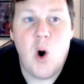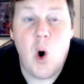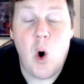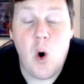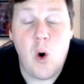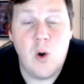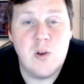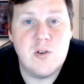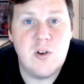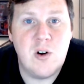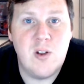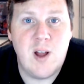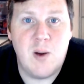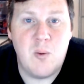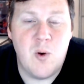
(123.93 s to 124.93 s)
Also,
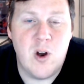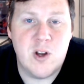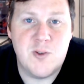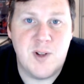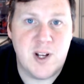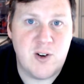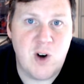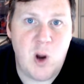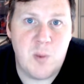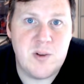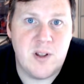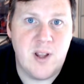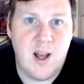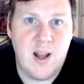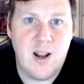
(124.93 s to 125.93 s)
that works for the crops
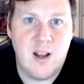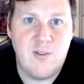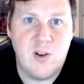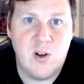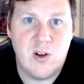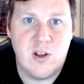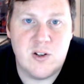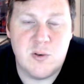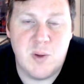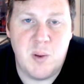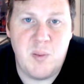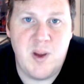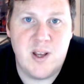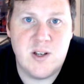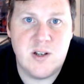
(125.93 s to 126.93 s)
and that. Now, if you look at some of the
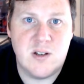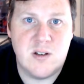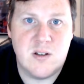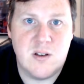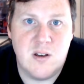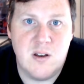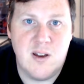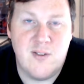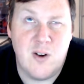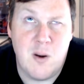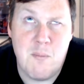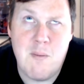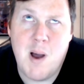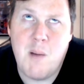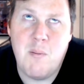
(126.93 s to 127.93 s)
pictures, if I
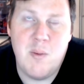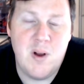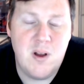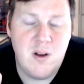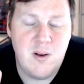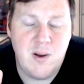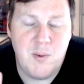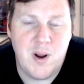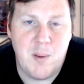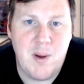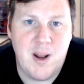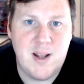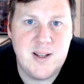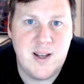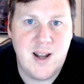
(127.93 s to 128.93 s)
remember when I'm
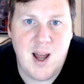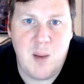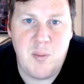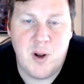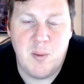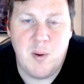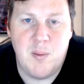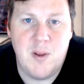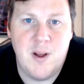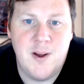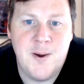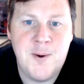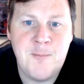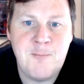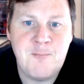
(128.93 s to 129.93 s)
editing, I put them up there.
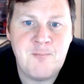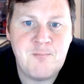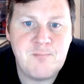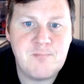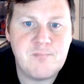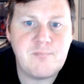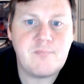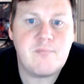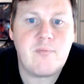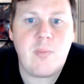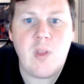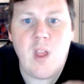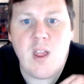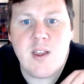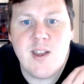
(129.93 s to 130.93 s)

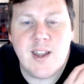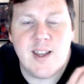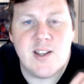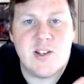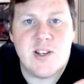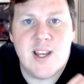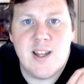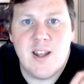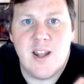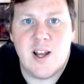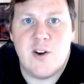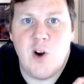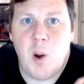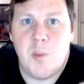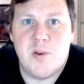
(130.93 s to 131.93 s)
You can see that the
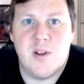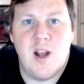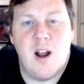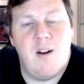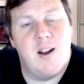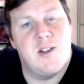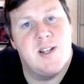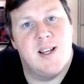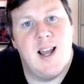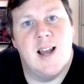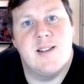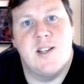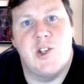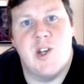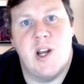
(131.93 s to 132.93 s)
crops and that are actually
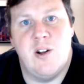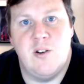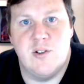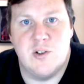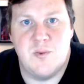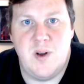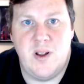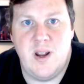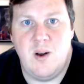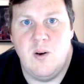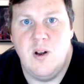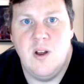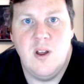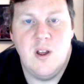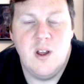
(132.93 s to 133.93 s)
casting shadows as well
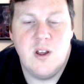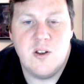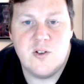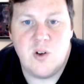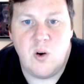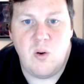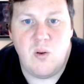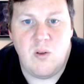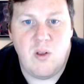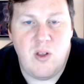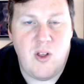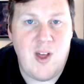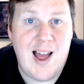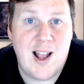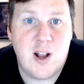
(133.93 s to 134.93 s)
now. So
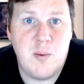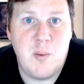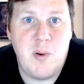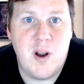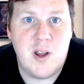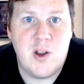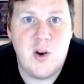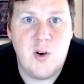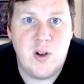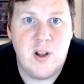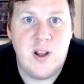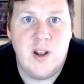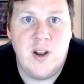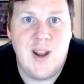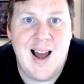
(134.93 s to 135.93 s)
that could be pretty cool
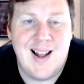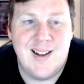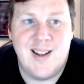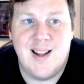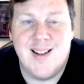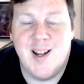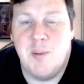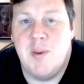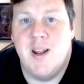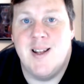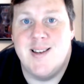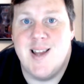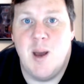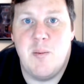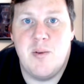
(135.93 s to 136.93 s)
and add that little bit of
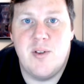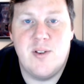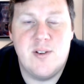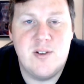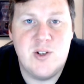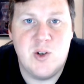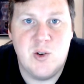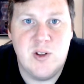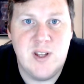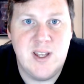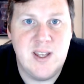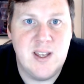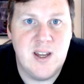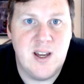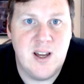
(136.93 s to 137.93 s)
depth to
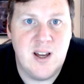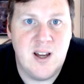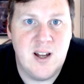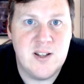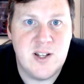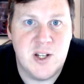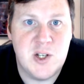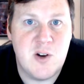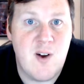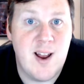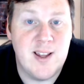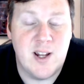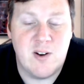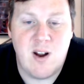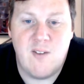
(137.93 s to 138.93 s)
the terrain
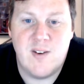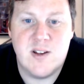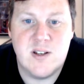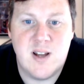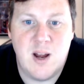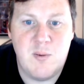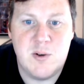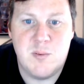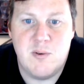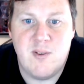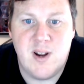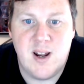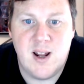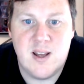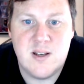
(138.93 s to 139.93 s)
and the graphics and that, which would be
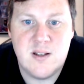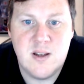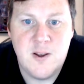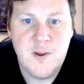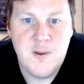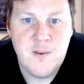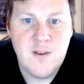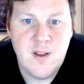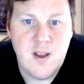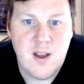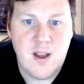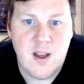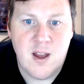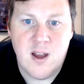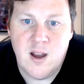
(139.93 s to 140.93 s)
really nice.
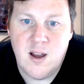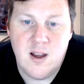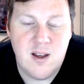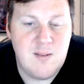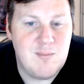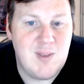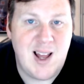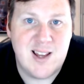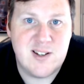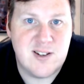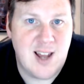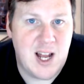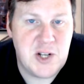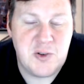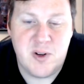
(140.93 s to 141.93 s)
Light
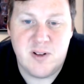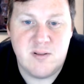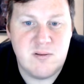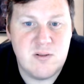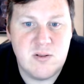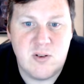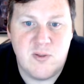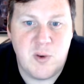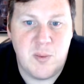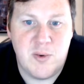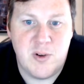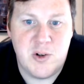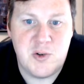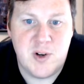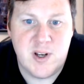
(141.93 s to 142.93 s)
scattering, stuff coming
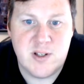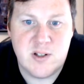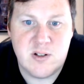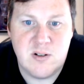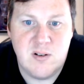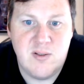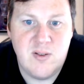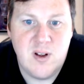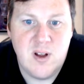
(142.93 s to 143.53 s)
through the trees and stuff.